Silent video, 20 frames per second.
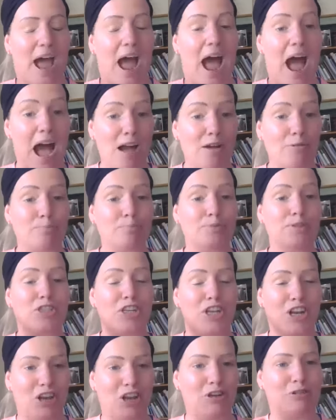is an
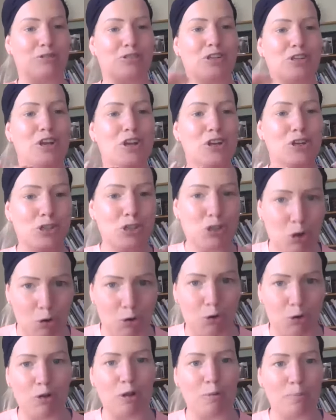absolute
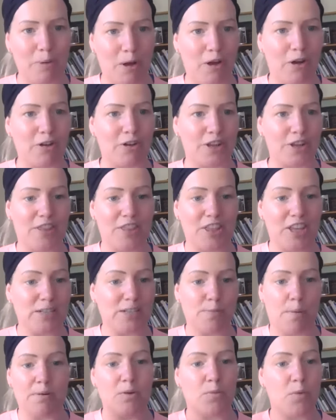total bargain. I think
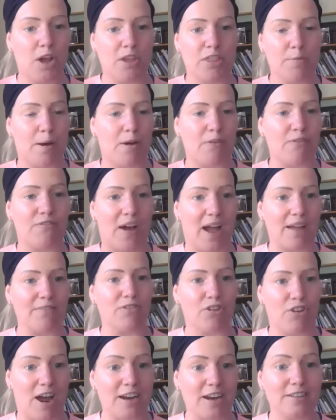it's probably worth about
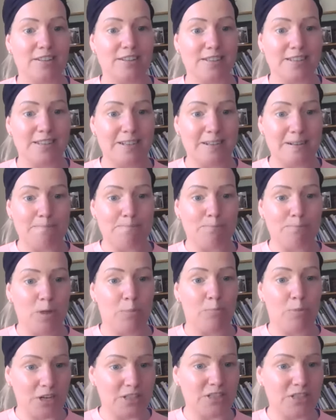£5,000,
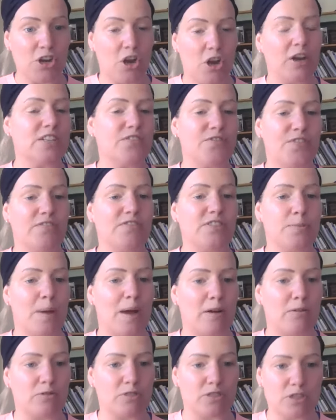but it's not. It's
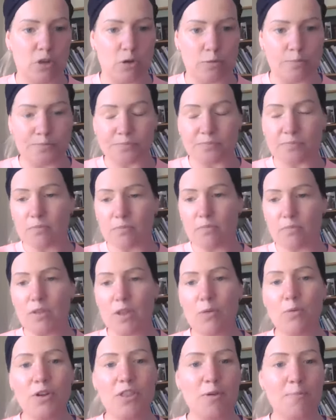£50. So
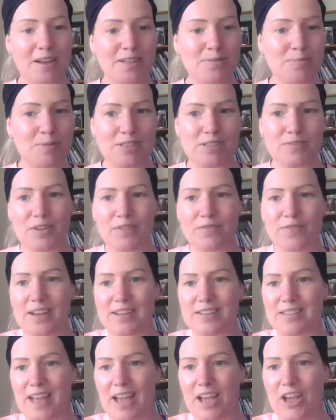one of the best pieces of
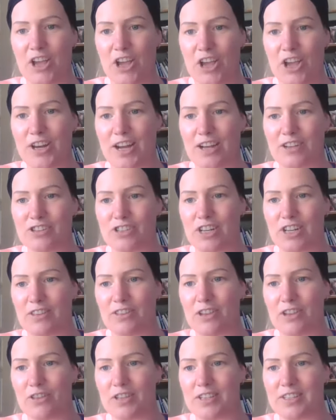advice that I heard actually
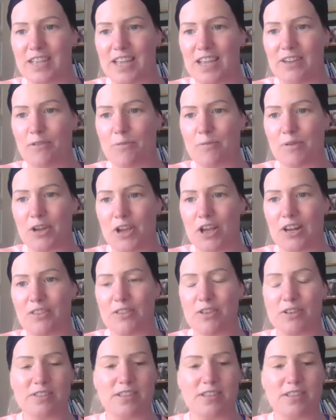the other day from a girl